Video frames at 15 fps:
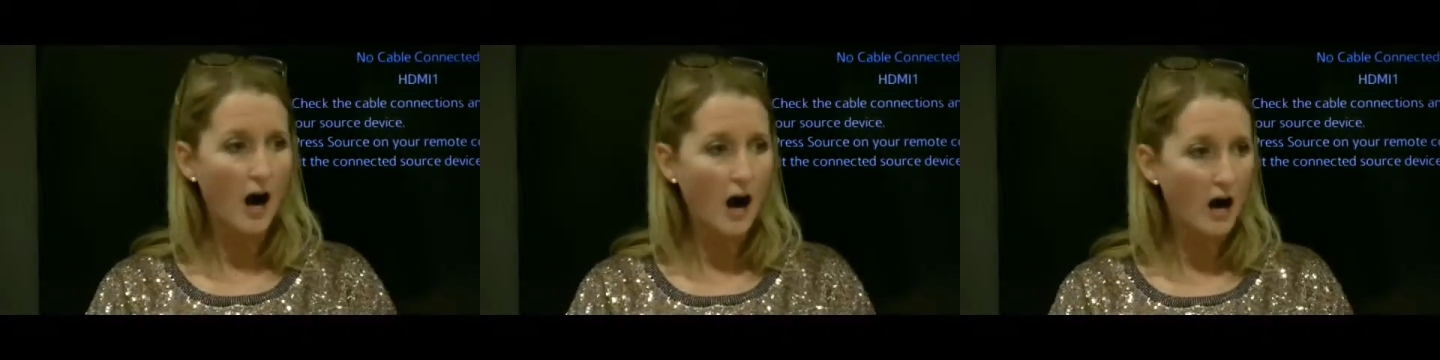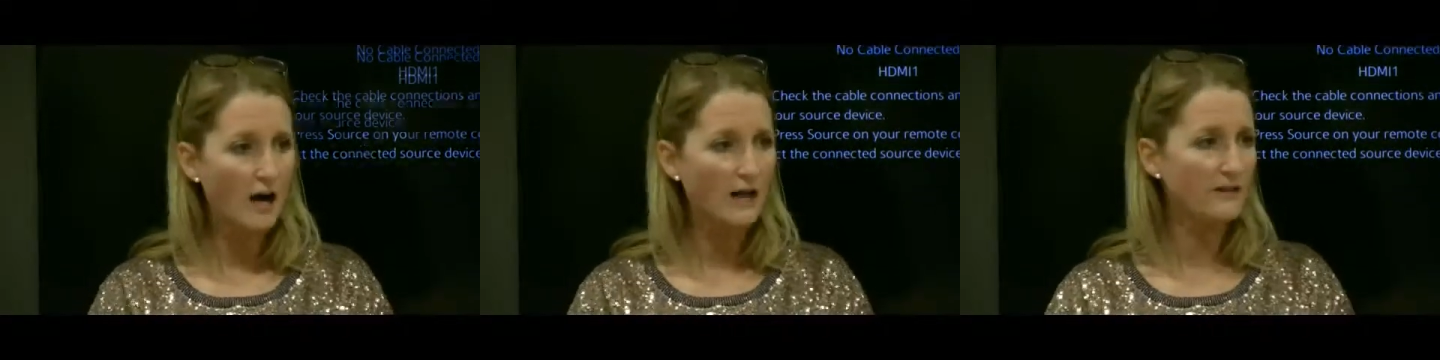
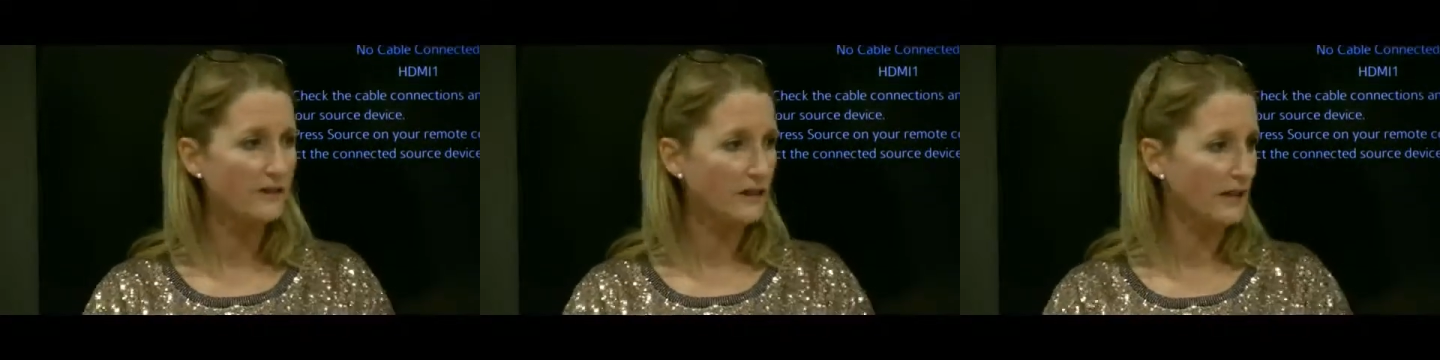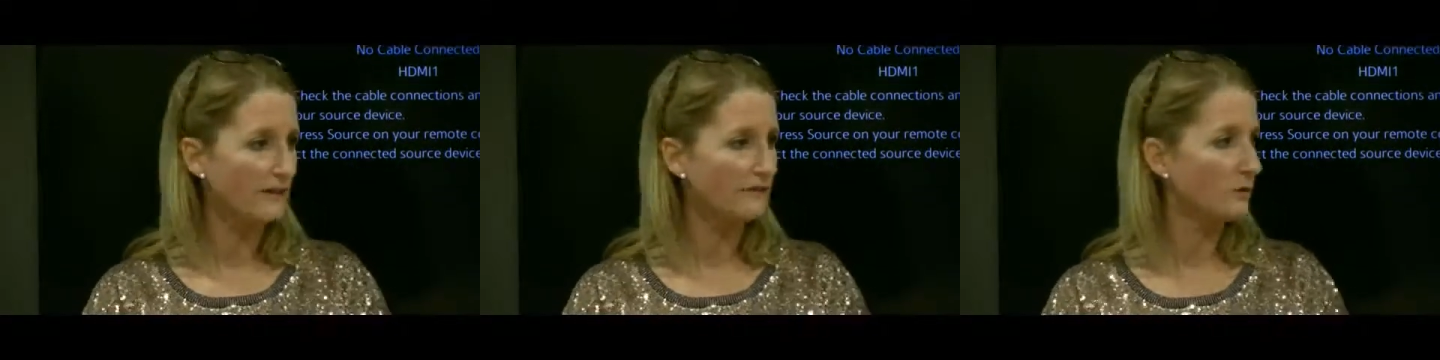I
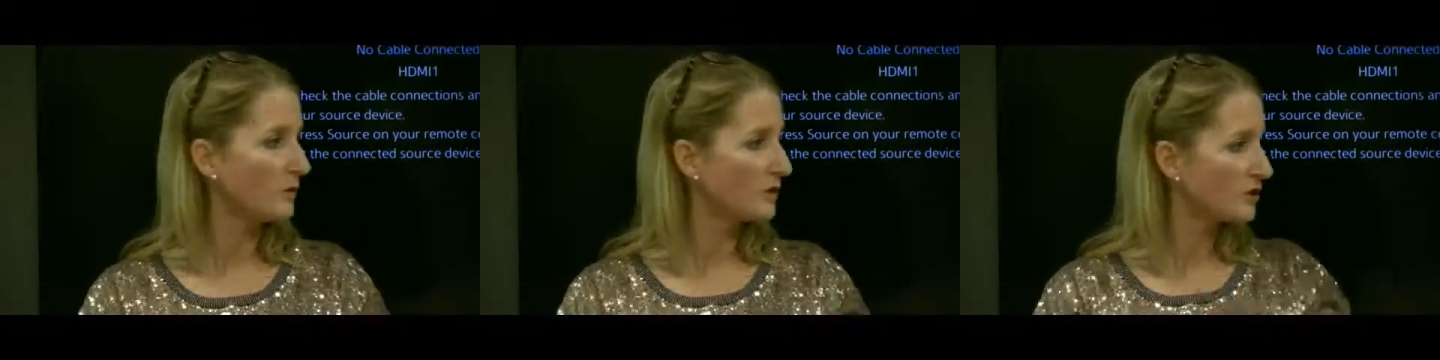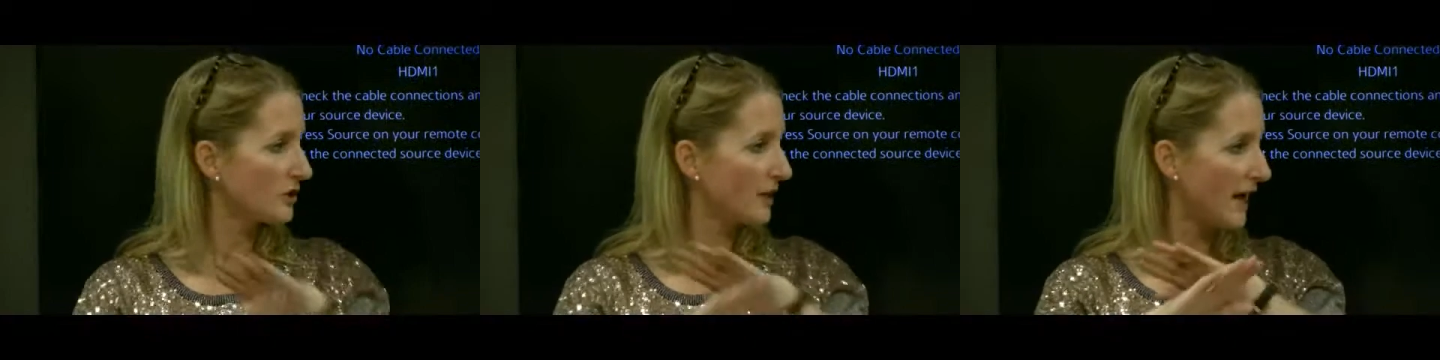think
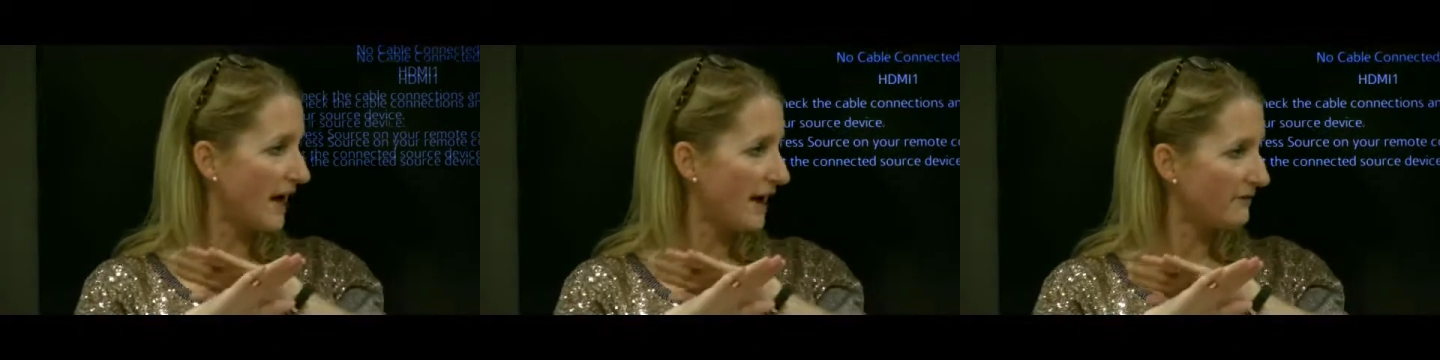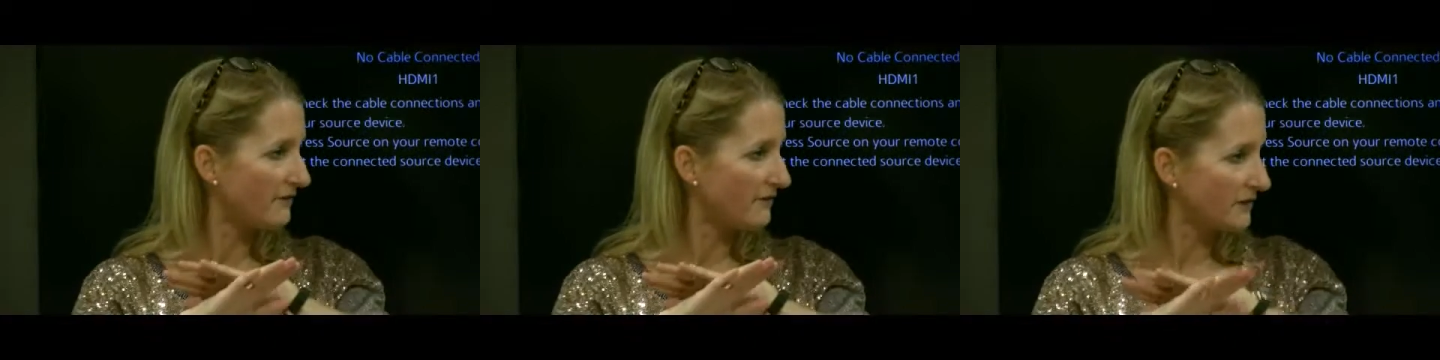everyone should
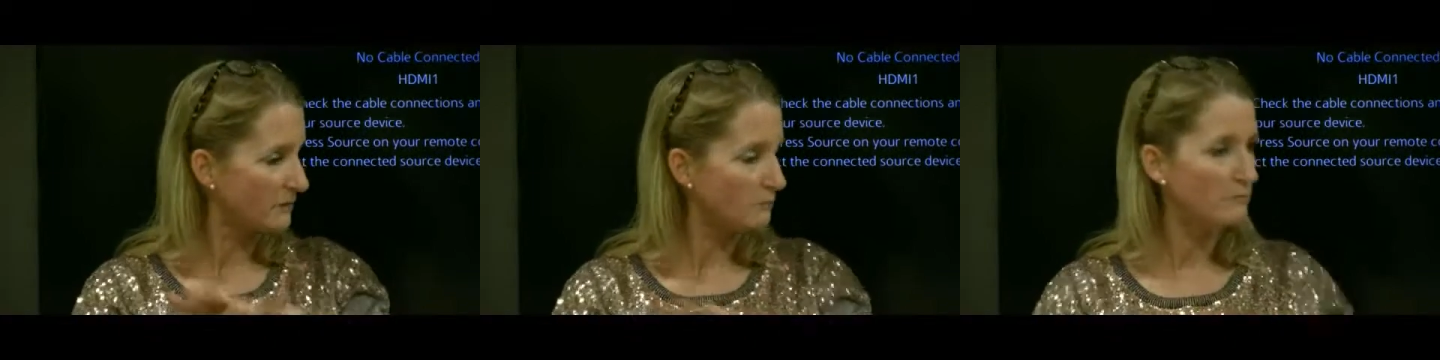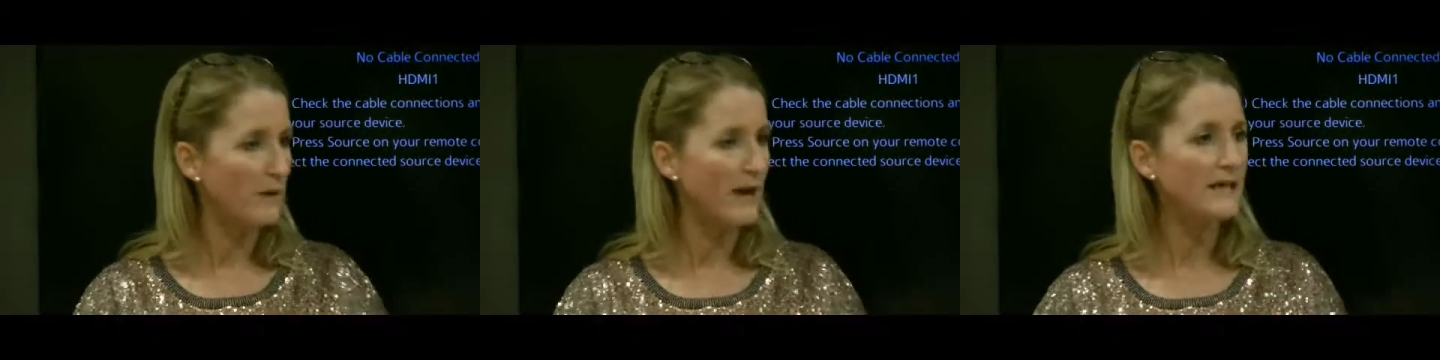have
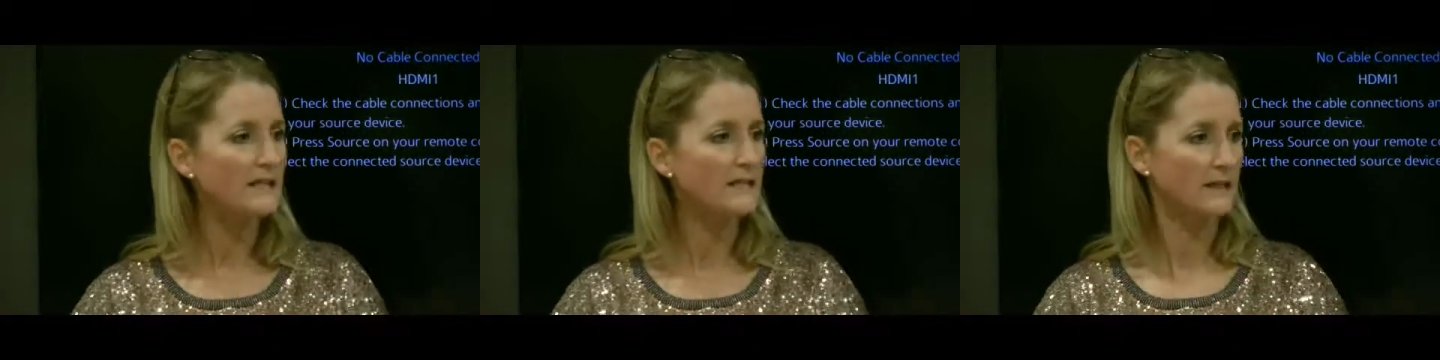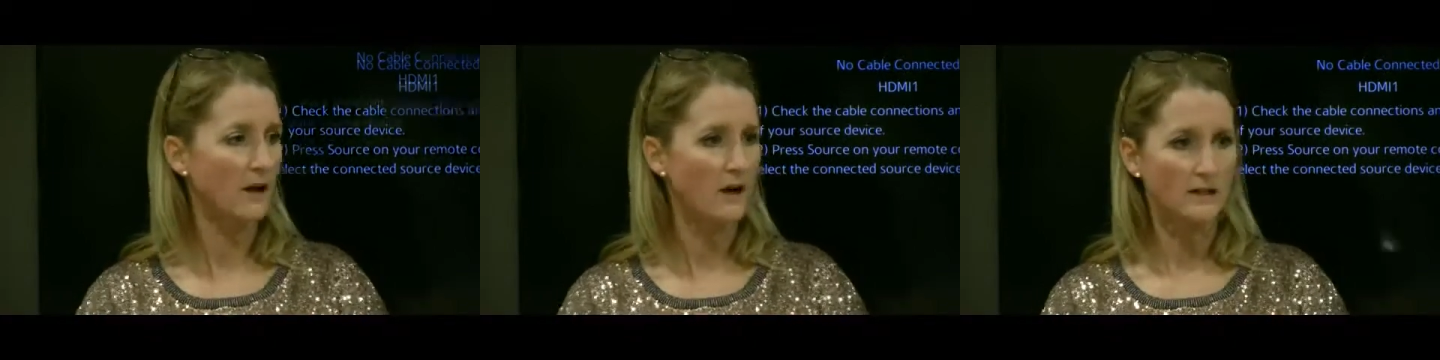the
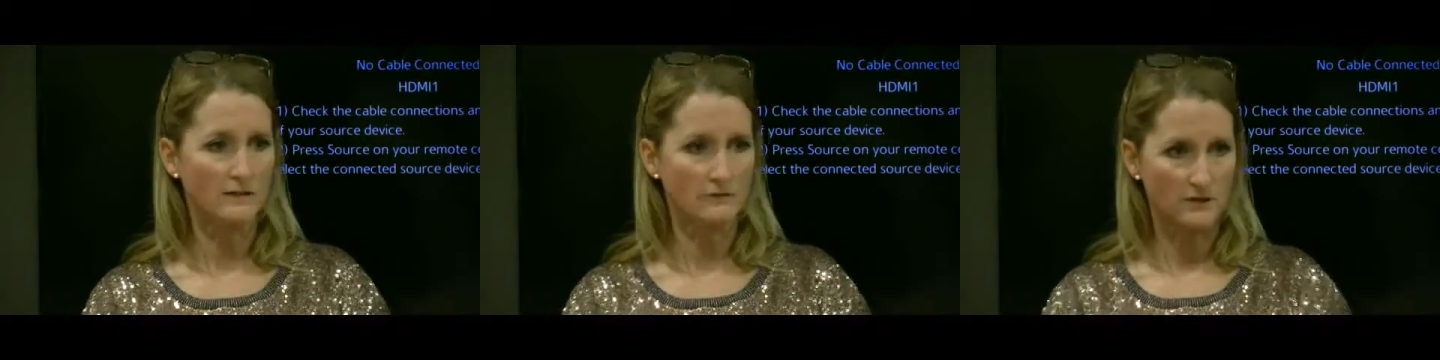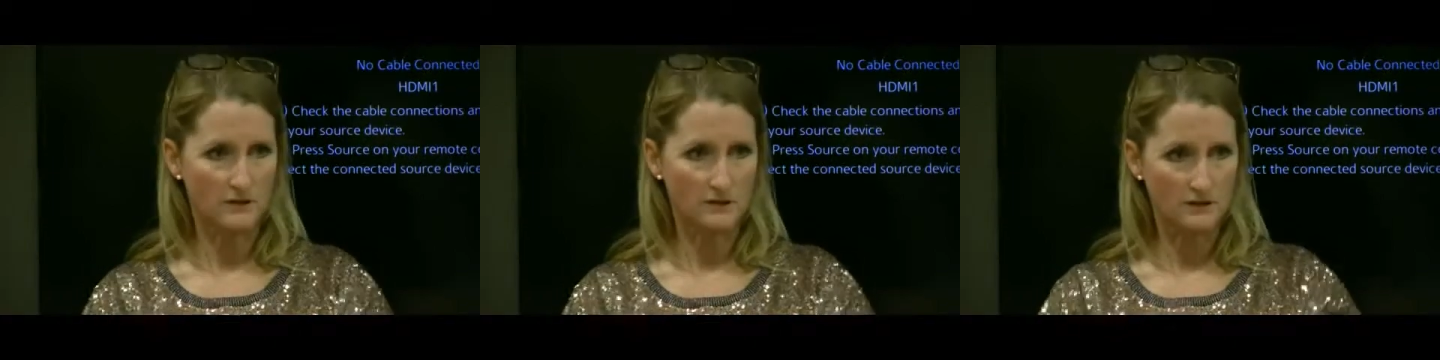baseline
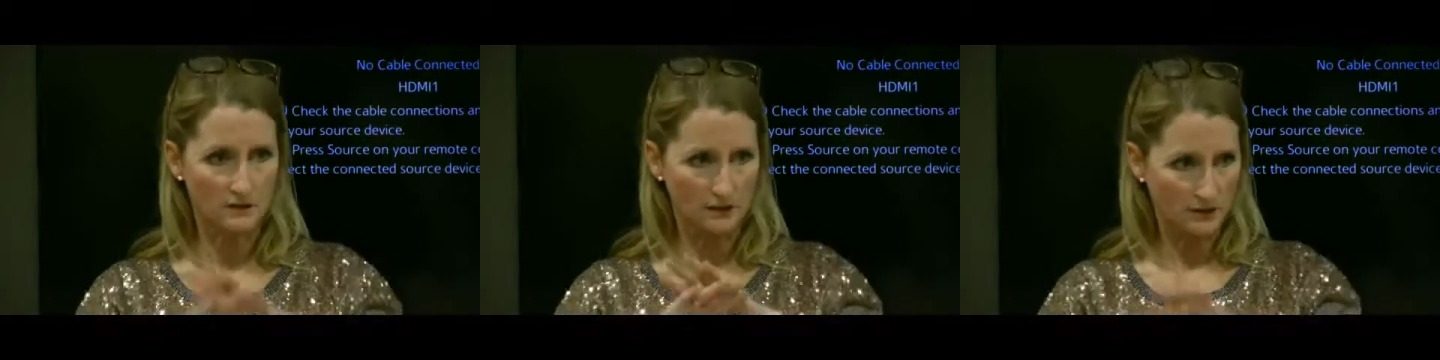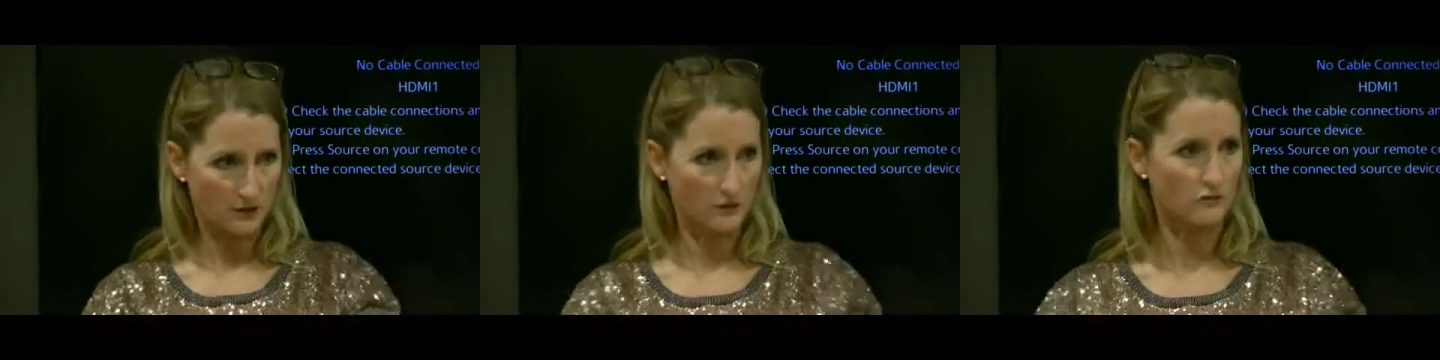of the
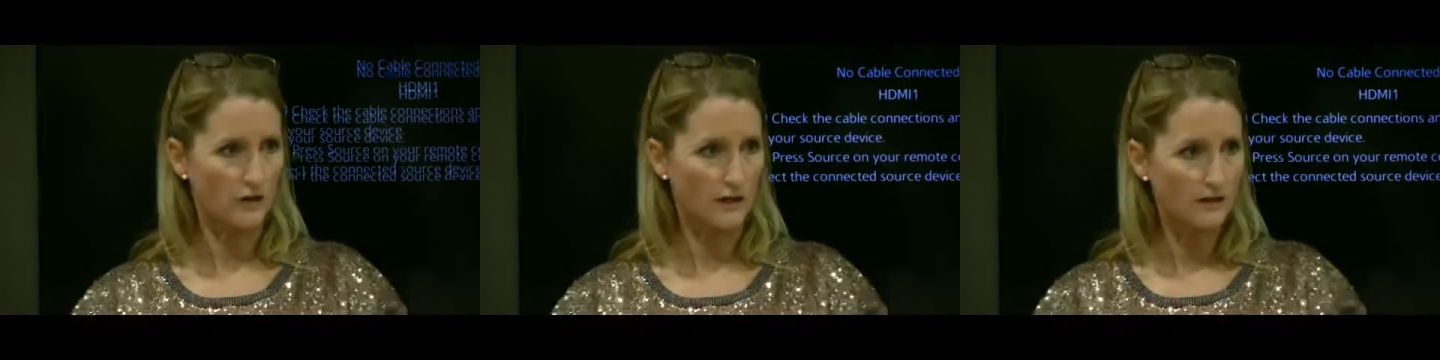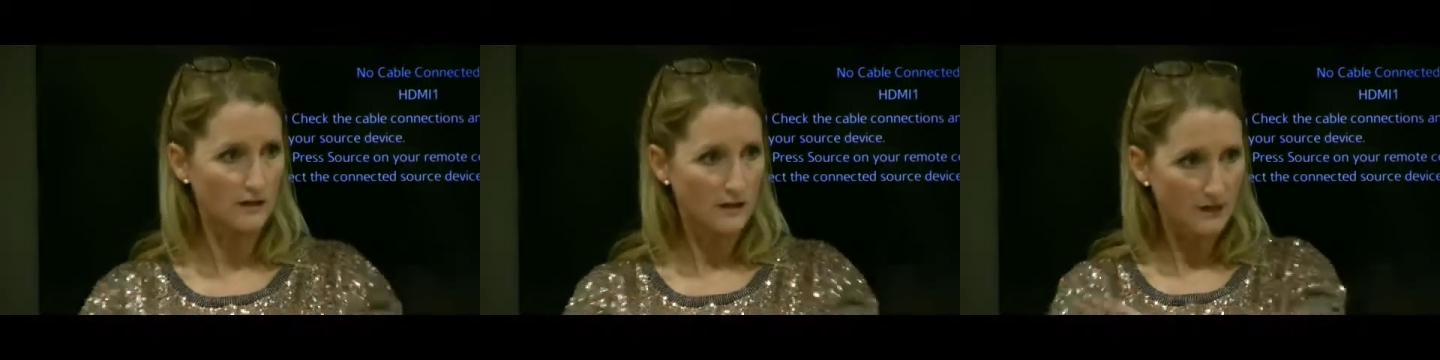Salustra.